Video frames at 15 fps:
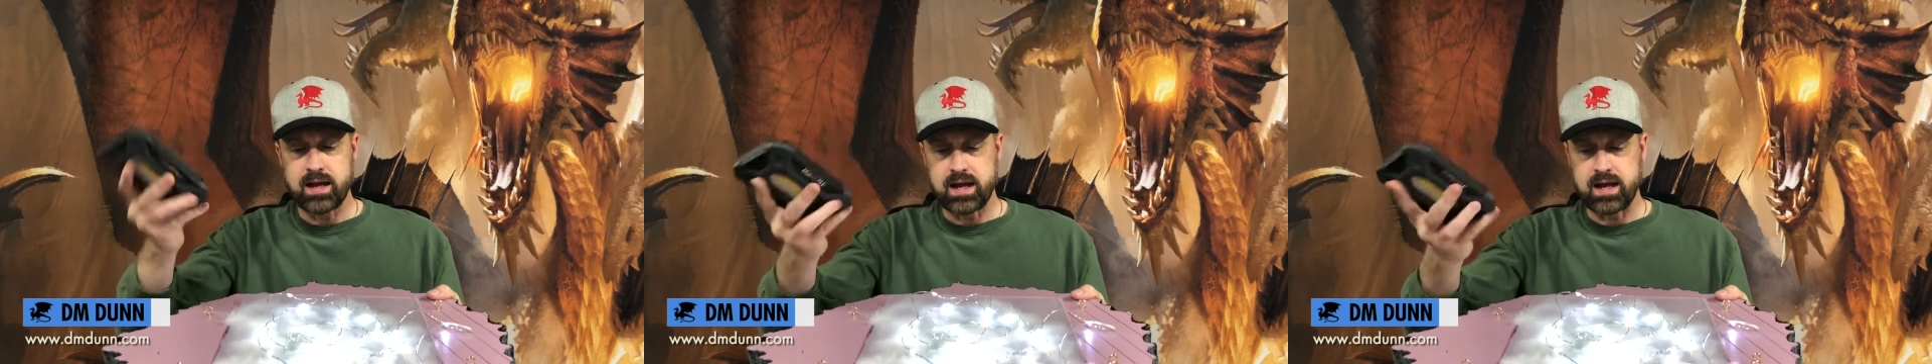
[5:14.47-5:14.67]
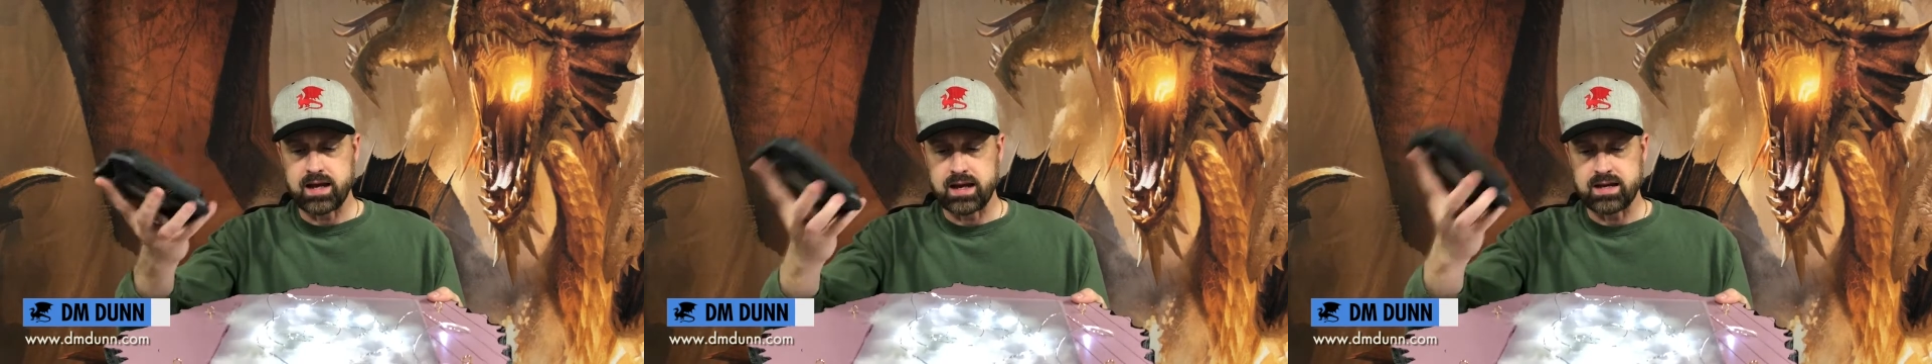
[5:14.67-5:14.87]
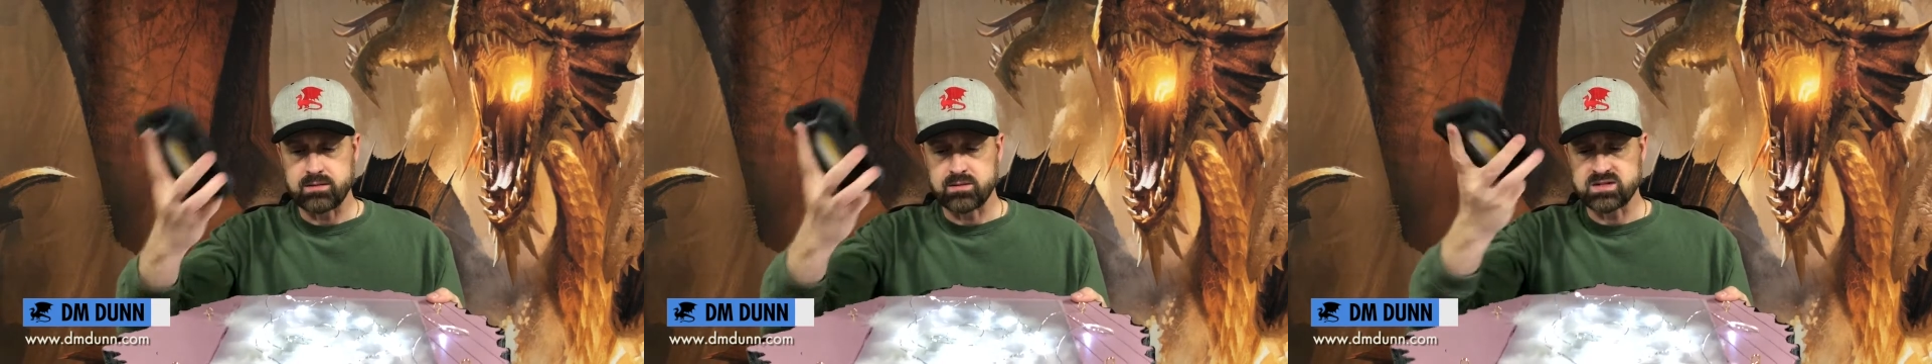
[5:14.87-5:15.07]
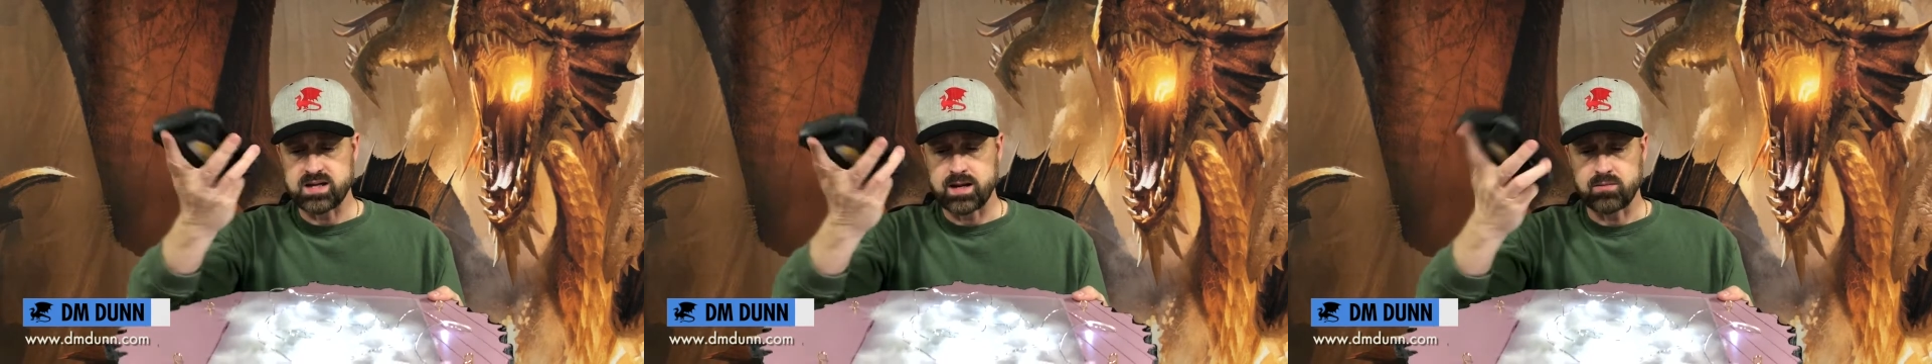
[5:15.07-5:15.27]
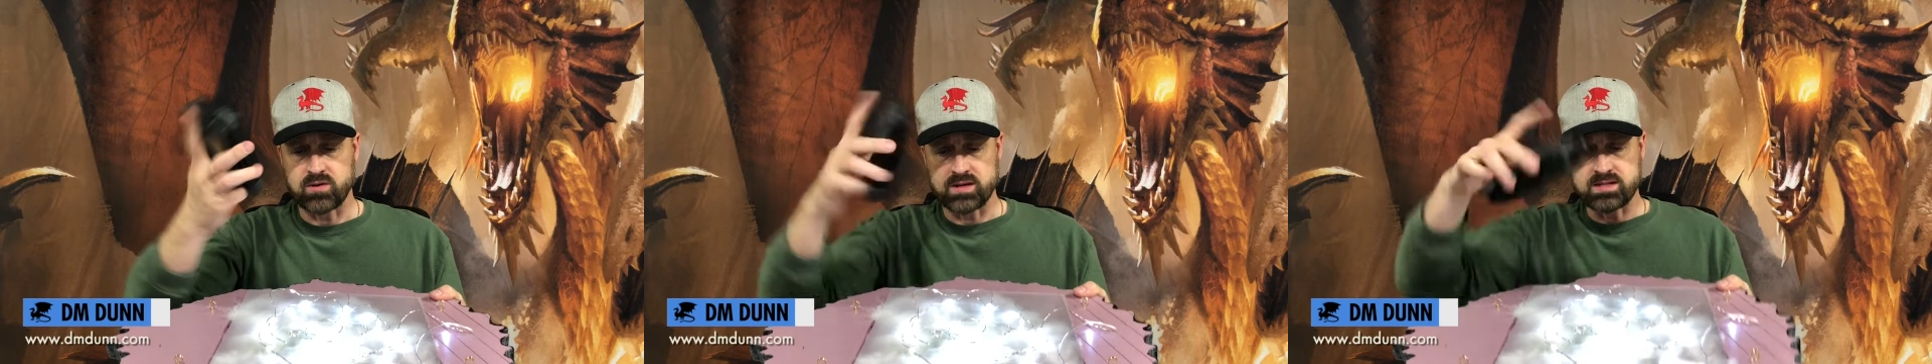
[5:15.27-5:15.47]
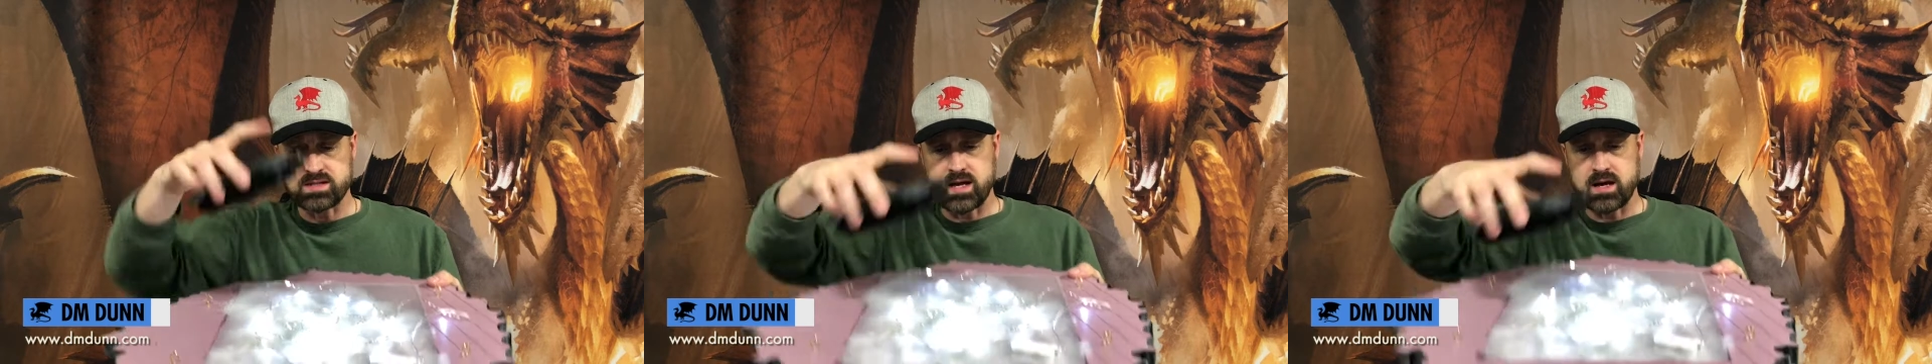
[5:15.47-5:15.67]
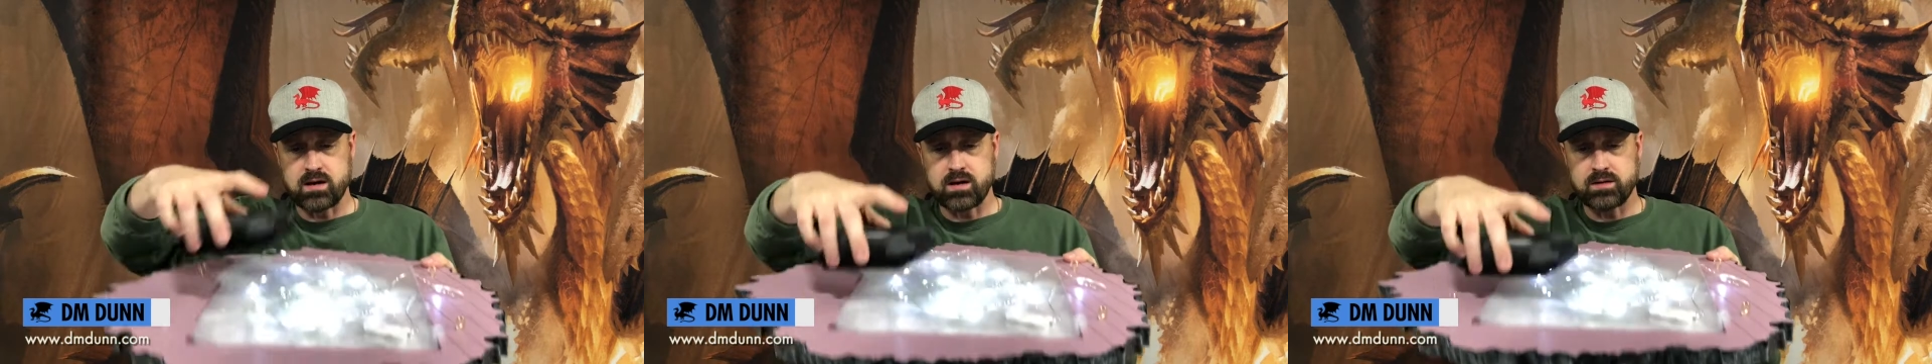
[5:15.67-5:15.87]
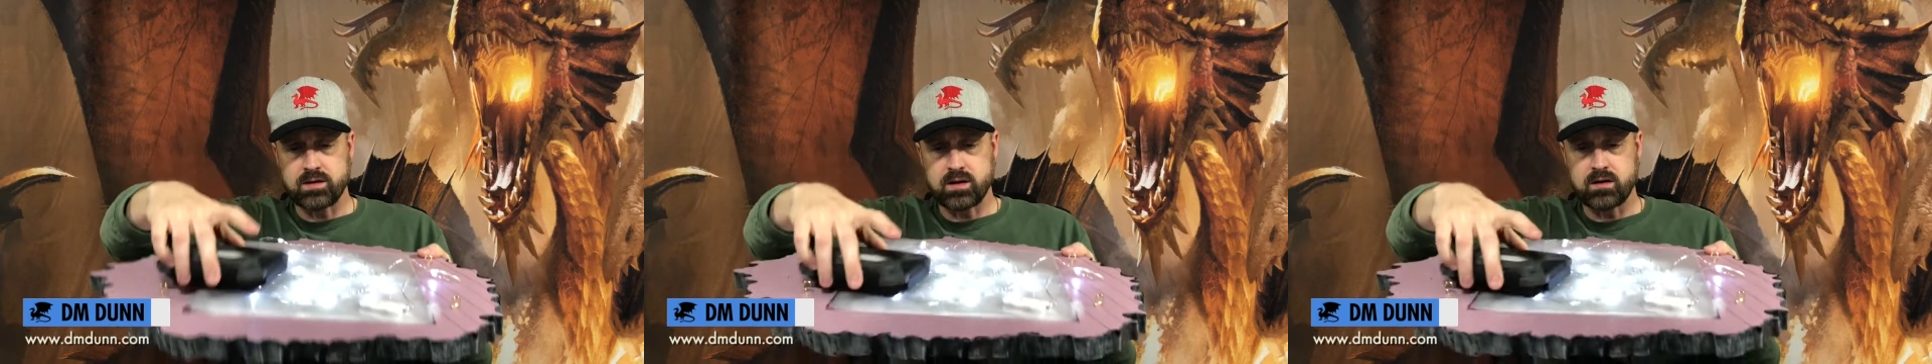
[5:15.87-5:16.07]
And I was able to set it
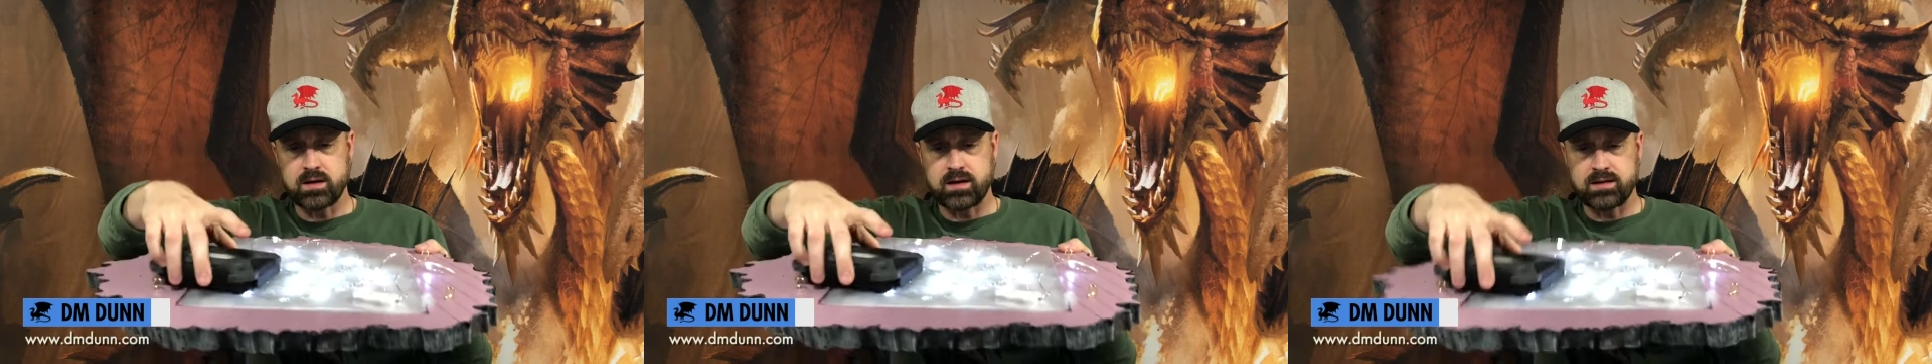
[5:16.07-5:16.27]
on there,